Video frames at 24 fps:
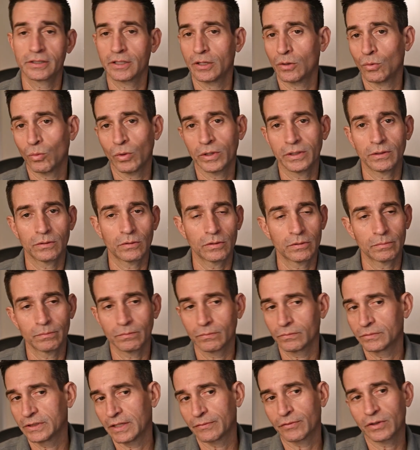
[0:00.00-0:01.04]
one or
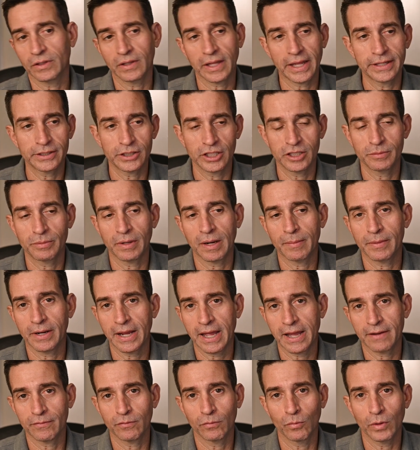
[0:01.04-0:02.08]
different lenses, but I'm going to
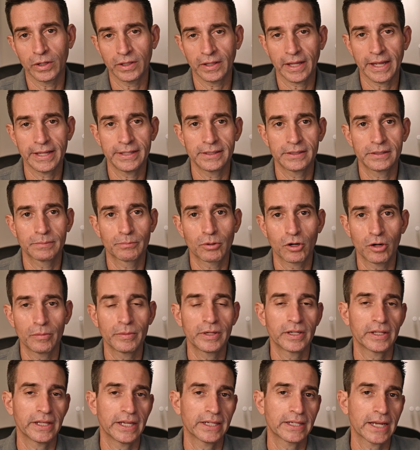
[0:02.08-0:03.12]
have one lens
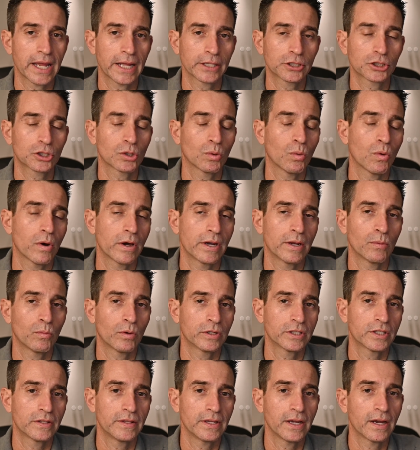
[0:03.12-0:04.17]
permanently attached to one and
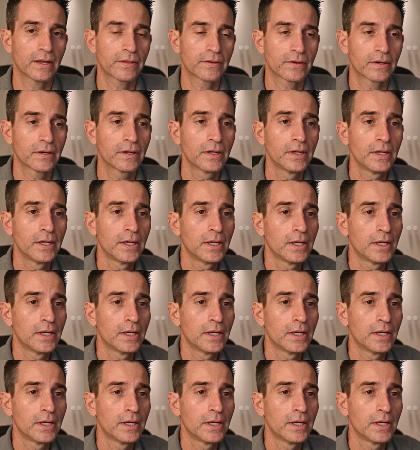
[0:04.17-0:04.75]
one to the other.